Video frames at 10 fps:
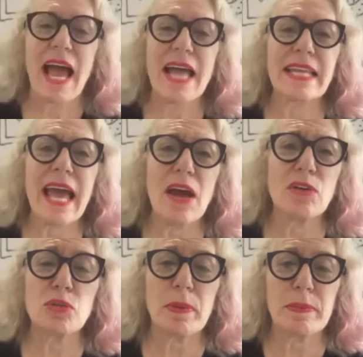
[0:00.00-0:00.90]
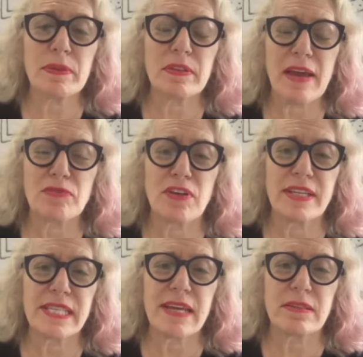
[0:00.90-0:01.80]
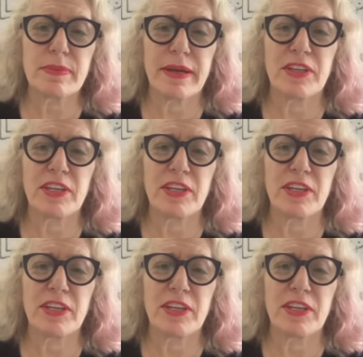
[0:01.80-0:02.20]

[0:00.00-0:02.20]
And how do people now find out about